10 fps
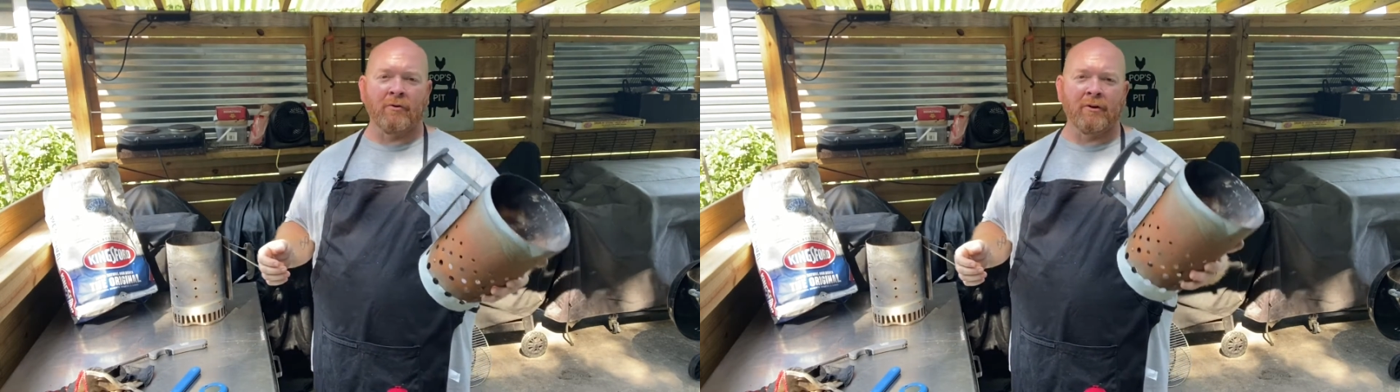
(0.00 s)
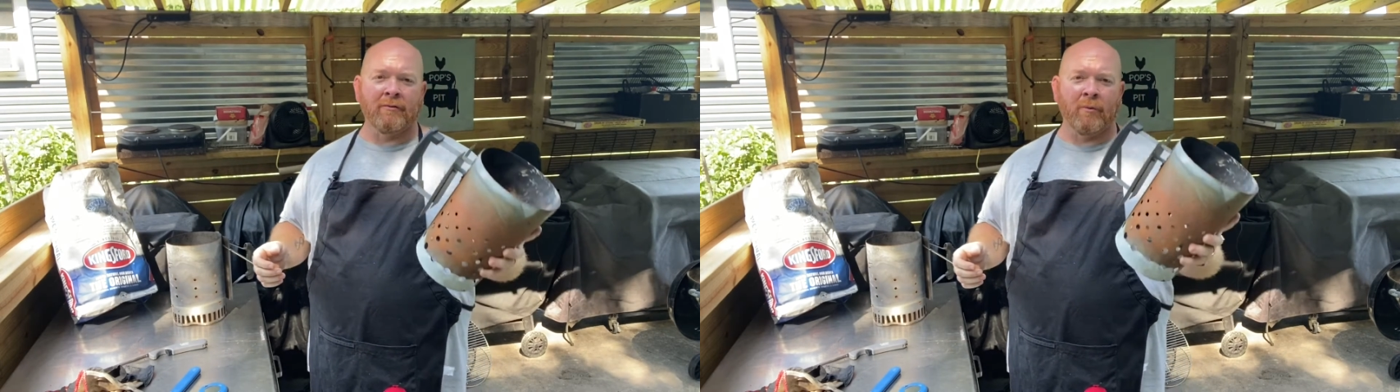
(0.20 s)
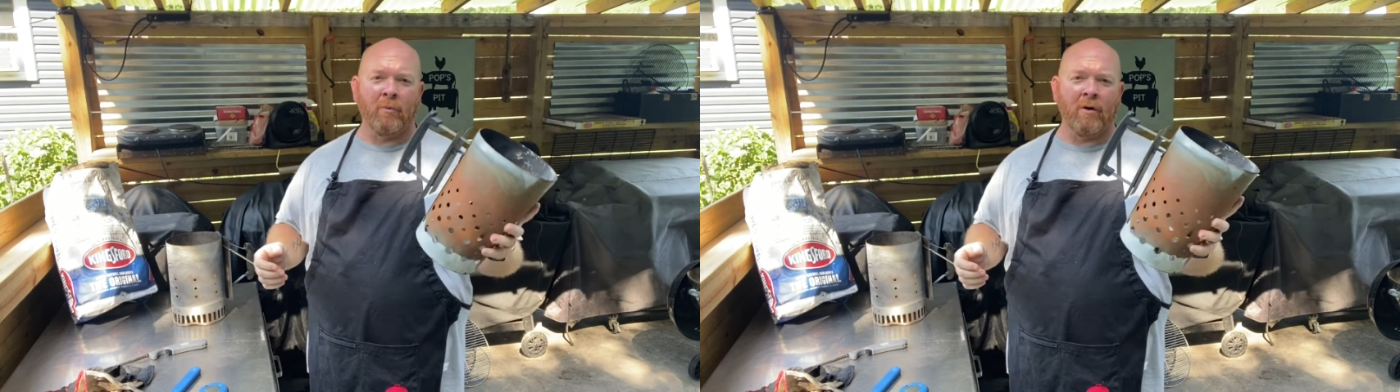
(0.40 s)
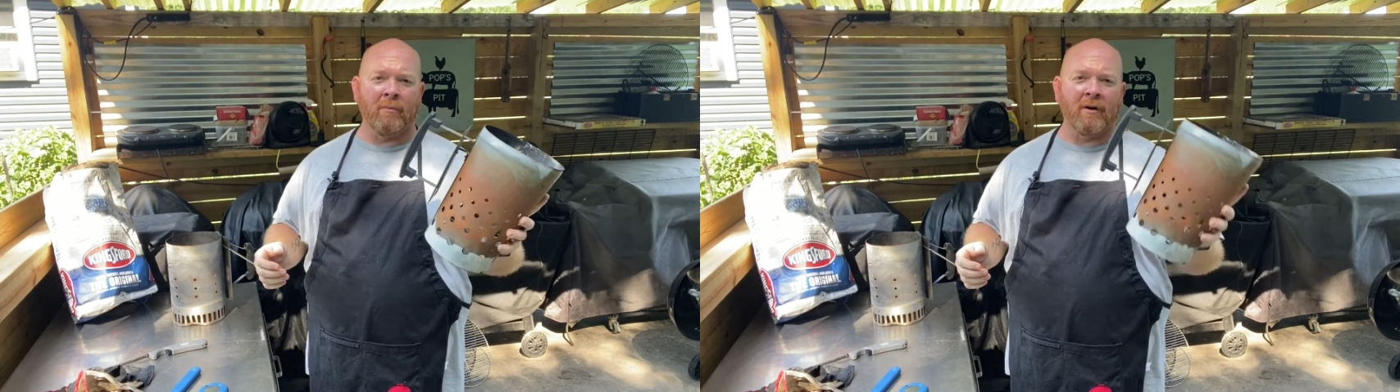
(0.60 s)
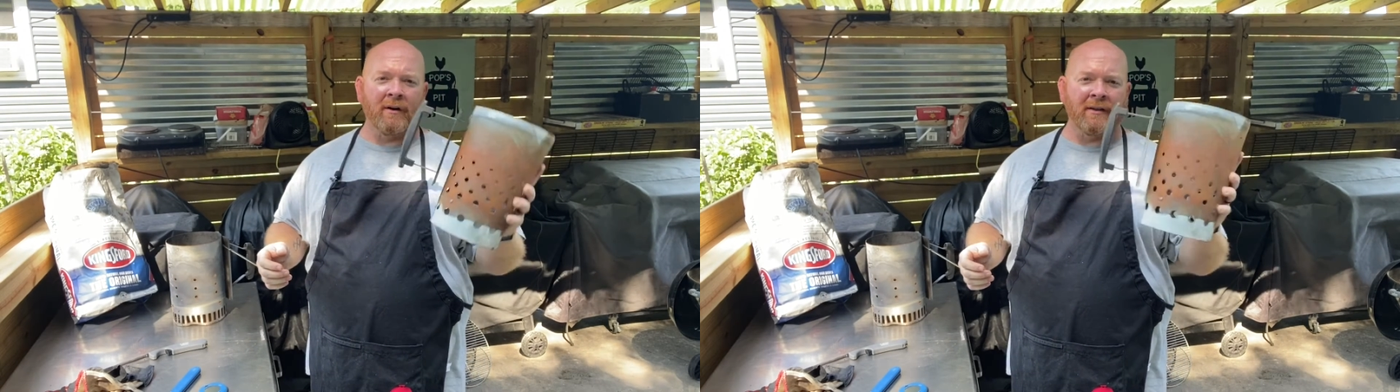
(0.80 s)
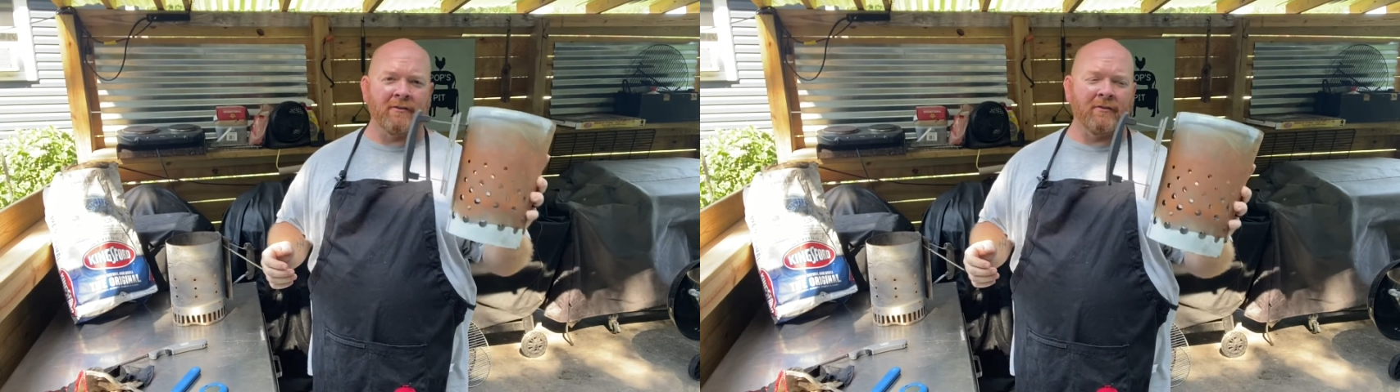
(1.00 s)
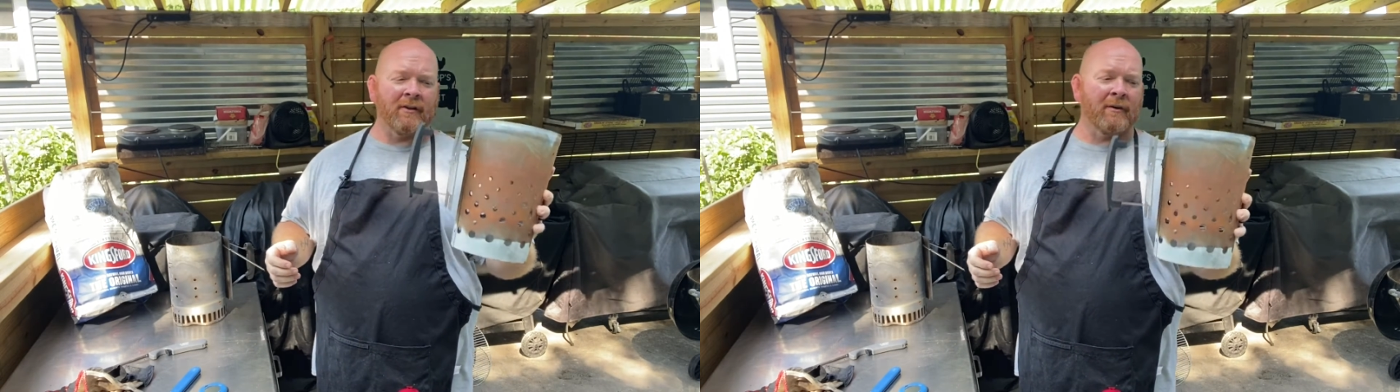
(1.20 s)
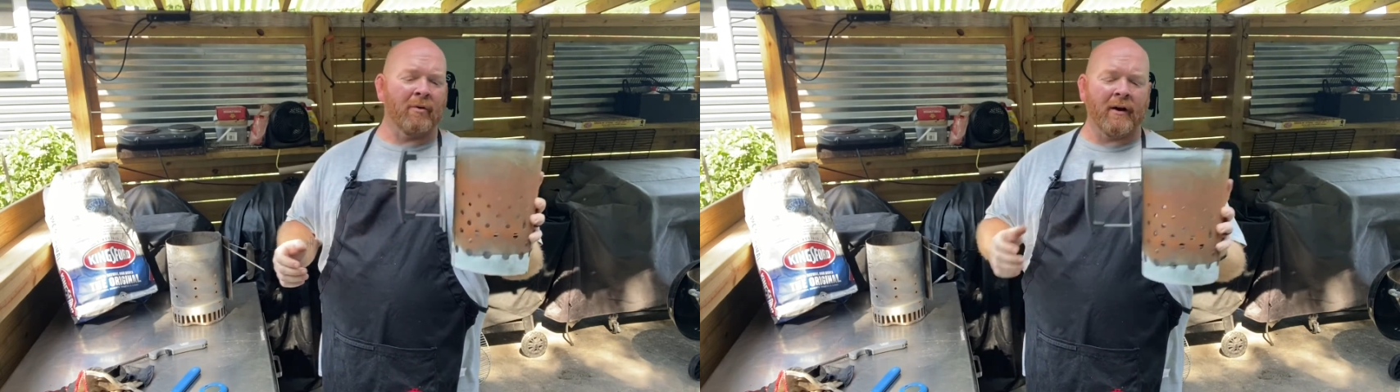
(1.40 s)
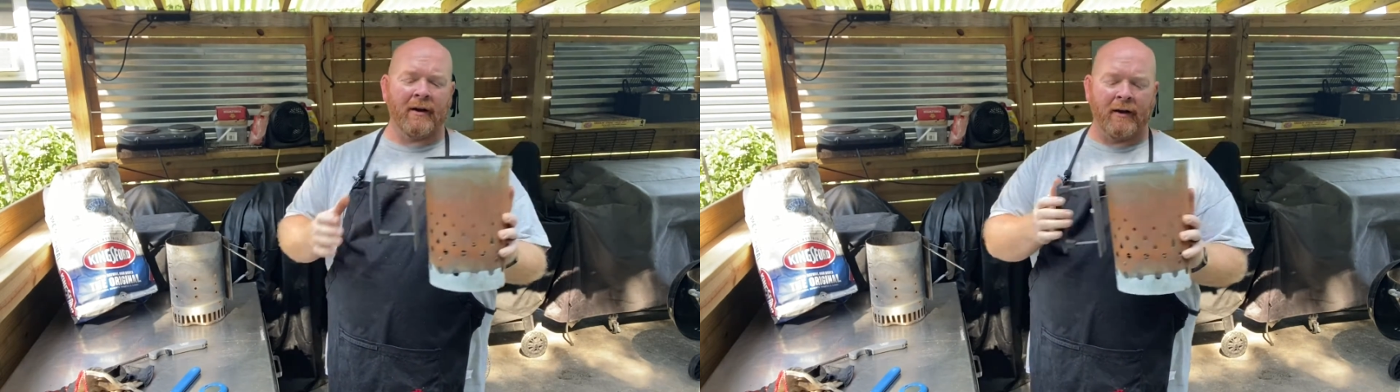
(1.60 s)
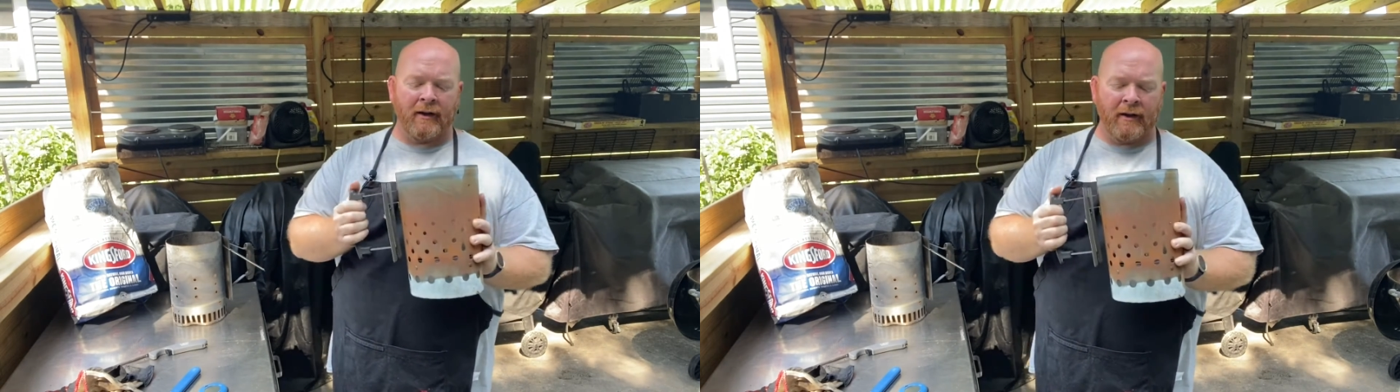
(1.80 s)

Grill from Walmart. This is their brand.